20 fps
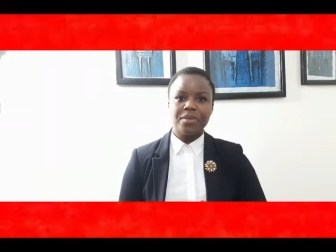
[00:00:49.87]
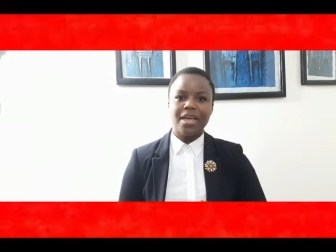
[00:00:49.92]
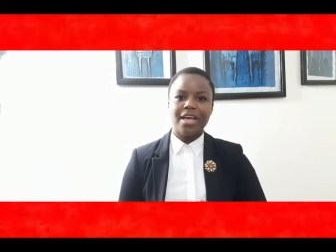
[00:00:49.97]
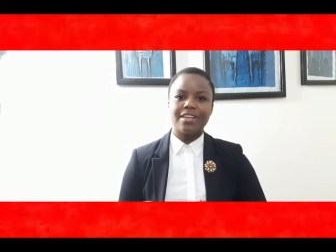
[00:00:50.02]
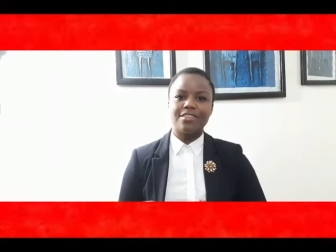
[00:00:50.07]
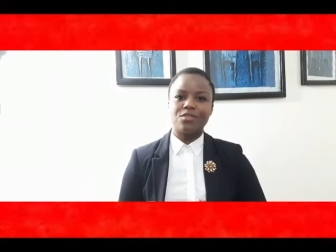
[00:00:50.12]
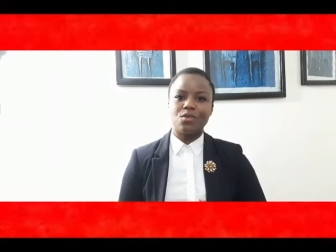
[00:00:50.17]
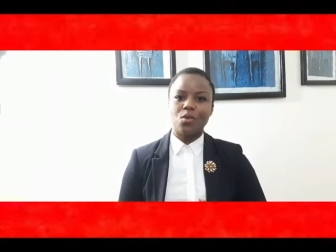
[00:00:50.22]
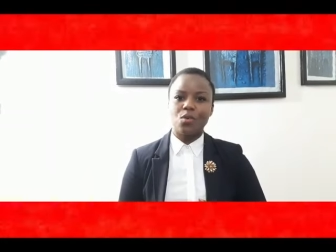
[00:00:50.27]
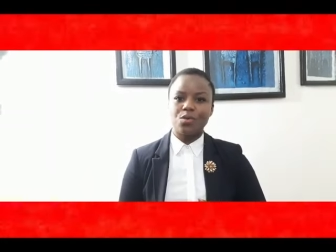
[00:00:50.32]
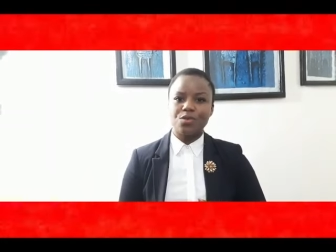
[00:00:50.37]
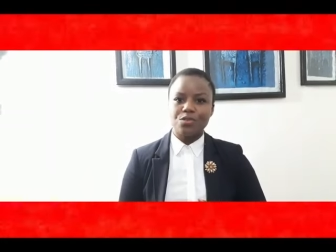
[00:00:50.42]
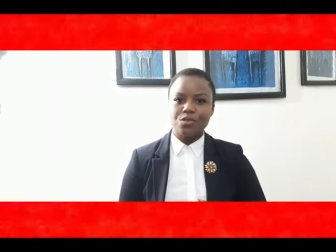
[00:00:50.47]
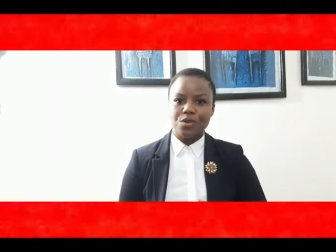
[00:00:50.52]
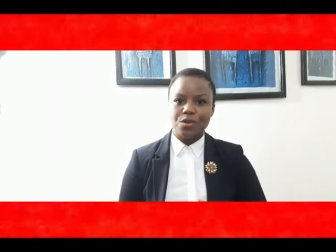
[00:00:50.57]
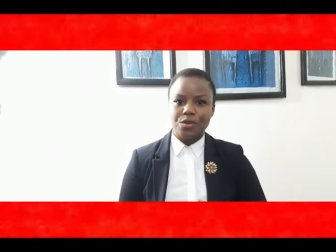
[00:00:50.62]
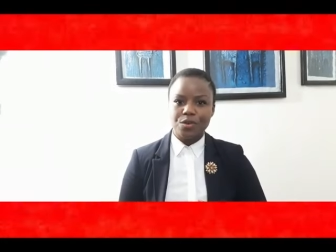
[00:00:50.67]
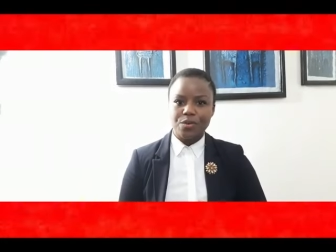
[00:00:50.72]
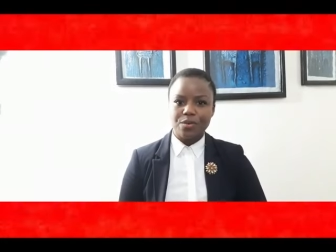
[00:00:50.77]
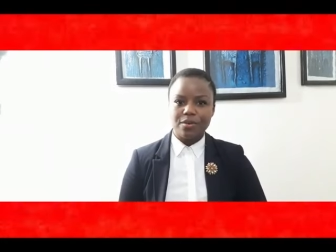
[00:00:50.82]
has
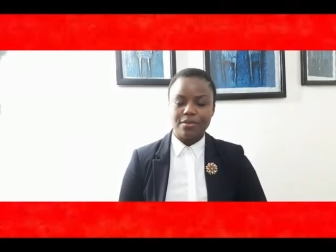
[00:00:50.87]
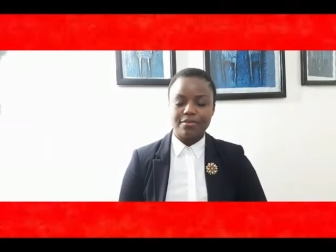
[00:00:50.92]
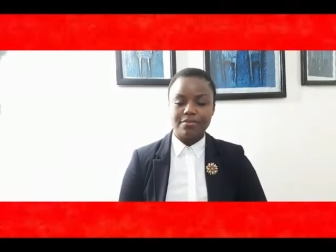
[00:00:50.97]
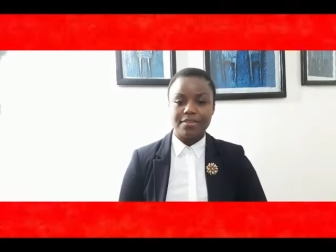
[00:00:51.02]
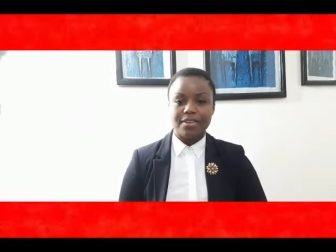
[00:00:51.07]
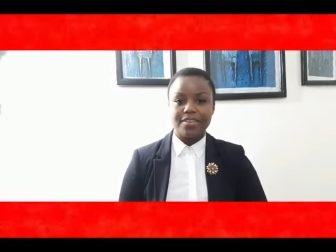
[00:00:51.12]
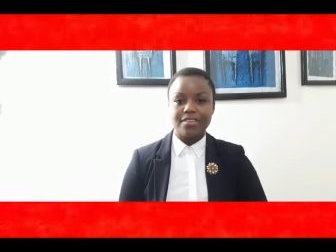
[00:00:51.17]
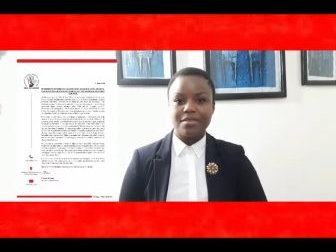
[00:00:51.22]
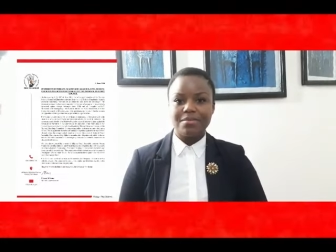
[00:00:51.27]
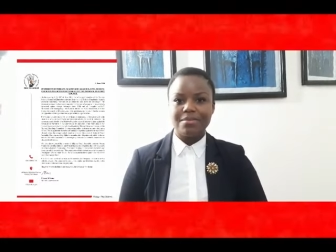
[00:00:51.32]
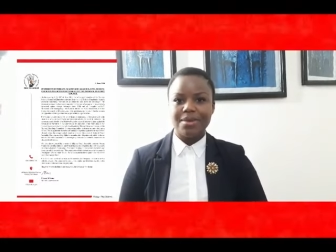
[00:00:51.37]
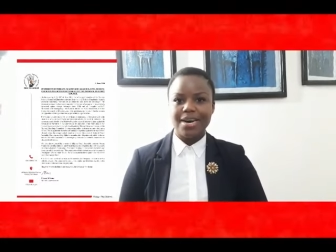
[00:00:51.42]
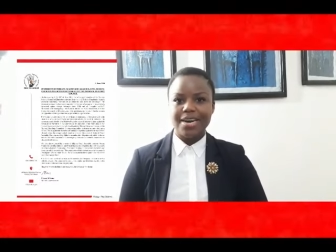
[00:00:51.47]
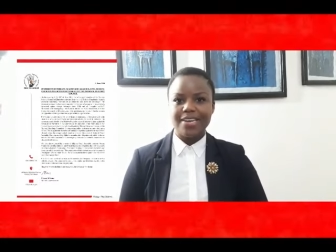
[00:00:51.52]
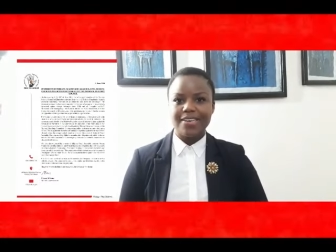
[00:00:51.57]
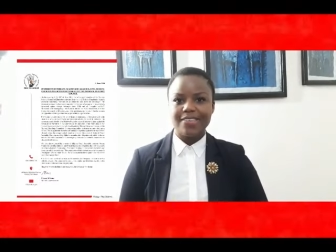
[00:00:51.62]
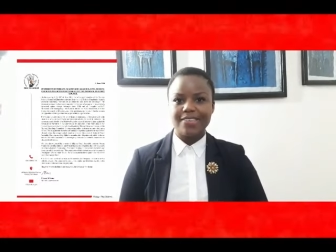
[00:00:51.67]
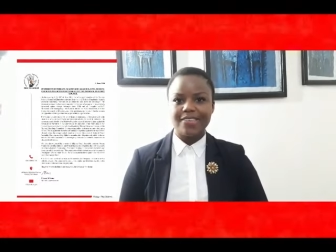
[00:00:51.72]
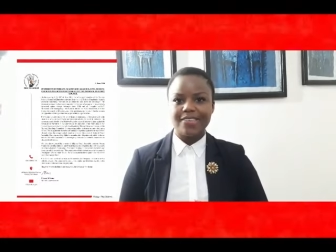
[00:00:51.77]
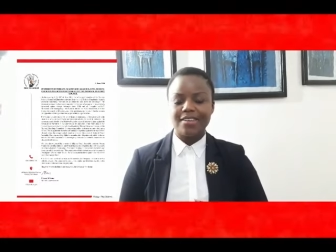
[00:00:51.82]
also
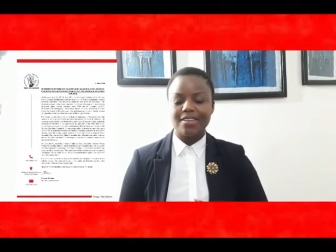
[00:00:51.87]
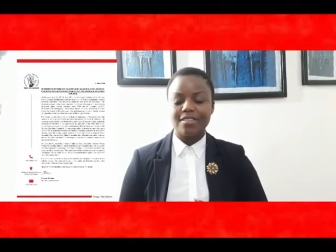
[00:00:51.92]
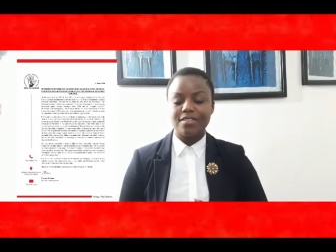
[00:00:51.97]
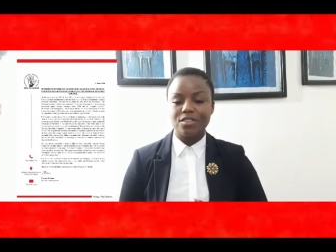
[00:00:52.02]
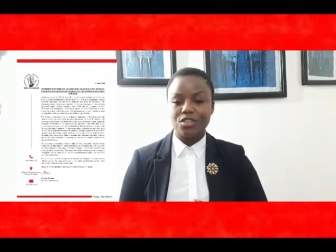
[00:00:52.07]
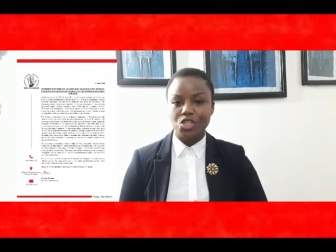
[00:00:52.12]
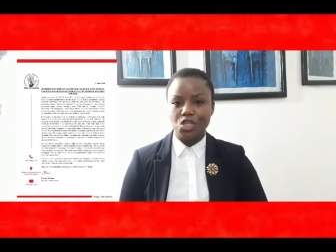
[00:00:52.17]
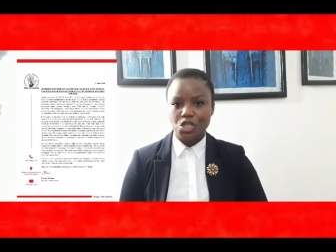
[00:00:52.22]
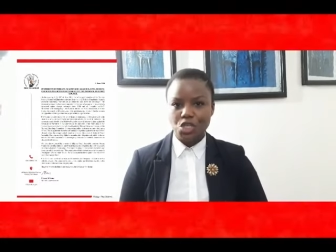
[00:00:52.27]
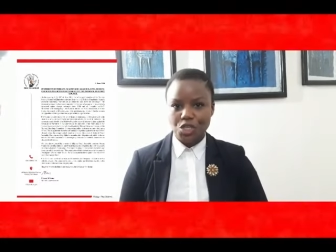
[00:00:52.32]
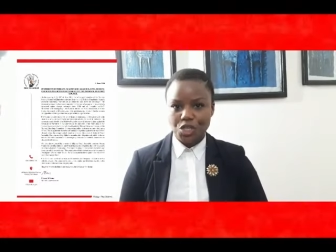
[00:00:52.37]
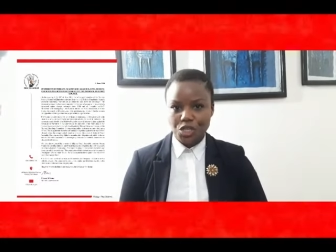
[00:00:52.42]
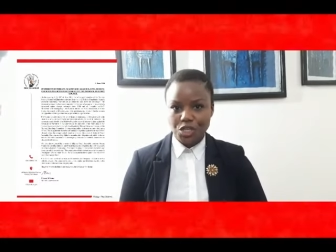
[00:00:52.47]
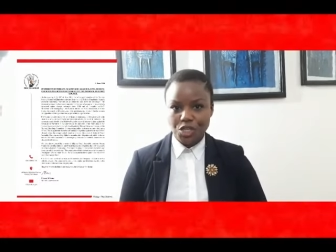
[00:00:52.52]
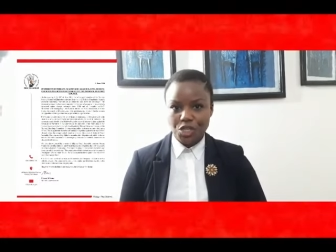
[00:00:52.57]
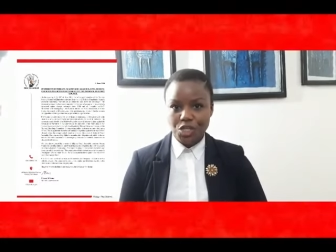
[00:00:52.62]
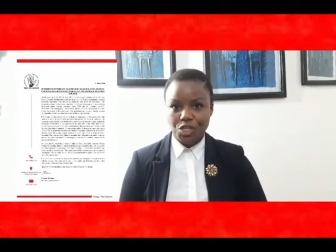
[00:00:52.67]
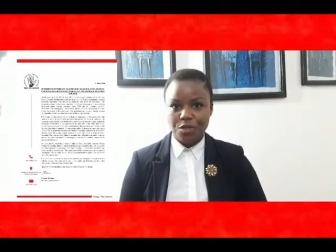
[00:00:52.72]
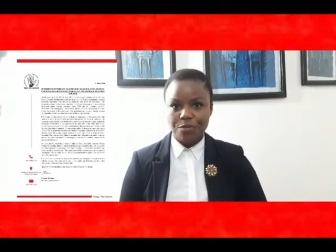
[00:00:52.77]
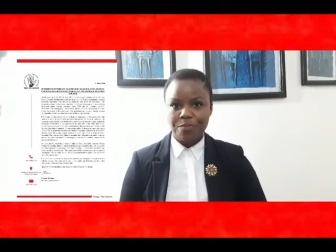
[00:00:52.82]
victimized the
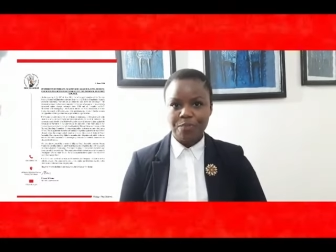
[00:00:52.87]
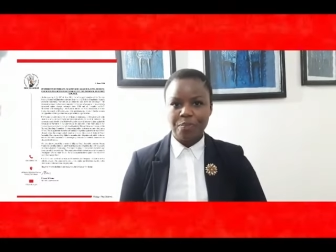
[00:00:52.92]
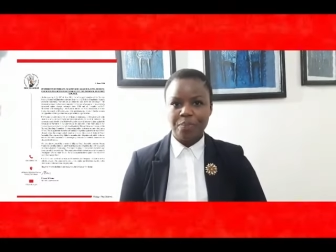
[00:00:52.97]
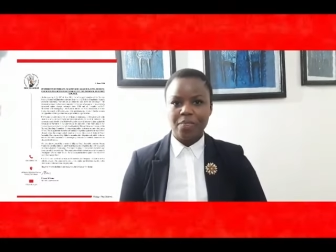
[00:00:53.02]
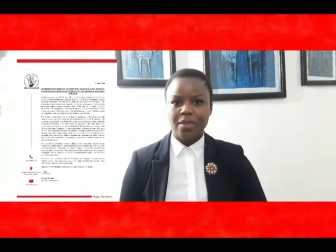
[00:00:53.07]
church